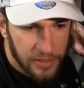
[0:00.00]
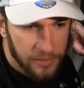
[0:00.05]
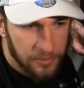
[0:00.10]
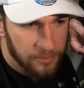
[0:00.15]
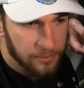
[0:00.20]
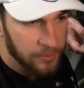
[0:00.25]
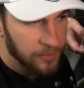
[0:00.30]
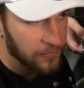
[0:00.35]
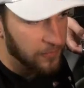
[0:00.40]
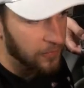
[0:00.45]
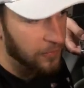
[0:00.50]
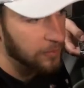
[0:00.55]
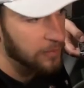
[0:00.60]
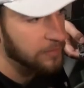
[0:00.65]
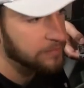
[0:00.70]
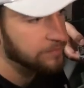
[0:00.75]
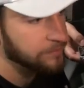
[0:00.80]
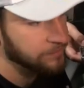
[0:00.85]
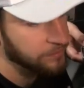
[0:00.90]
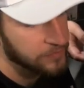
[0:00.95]
Didn't perform
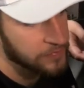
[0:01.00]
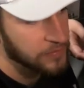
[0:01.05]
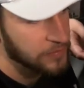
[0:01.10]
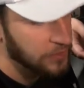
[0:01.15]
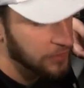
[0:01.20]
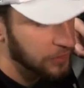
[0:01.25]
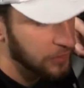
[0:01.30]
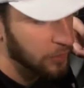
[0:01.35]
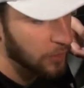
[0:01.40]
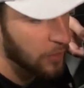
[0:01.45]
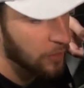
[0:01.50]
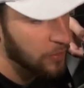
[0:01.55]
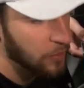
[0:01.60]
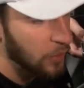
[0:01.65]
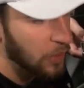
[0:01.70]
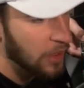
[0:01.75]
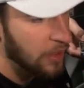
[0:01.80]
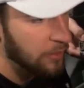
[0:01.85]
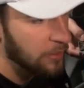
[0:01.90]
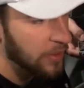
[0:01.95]
to what we
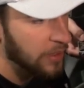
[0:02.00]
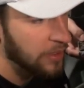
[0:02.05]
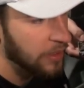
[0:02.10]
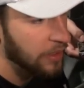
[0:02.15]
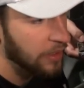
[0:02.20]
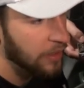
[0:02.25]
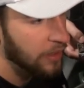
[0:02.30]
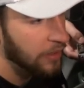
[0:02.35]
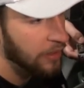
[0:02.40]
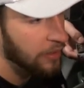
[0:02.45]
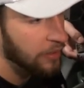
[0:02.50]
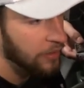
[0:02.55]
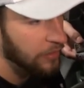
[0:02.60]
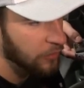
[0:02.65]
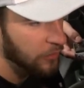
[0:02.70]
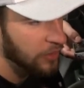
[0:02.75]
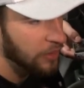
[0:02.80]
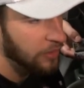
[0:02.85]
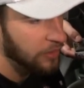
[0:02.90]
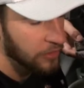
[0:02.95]
want, but
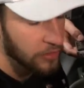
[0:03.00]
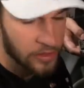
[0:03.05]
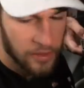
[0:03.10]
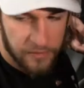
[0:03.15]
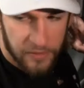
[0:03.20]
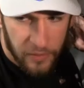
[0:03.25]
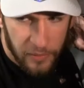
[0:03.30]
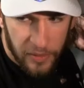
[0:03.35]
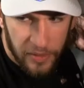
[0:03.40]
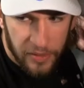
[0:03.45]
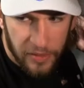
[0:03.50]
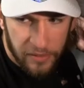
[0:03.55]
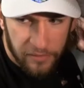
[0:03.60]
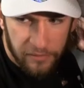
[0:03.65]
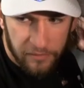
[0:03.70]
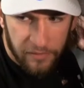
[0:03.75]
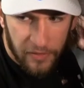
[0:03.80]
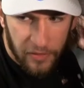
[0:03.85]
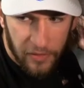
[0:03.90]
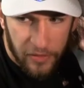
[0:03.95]
went good enough to win and
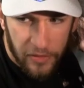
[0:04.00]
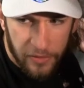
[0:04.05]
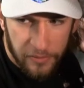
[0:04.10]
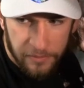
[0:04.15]
felt good.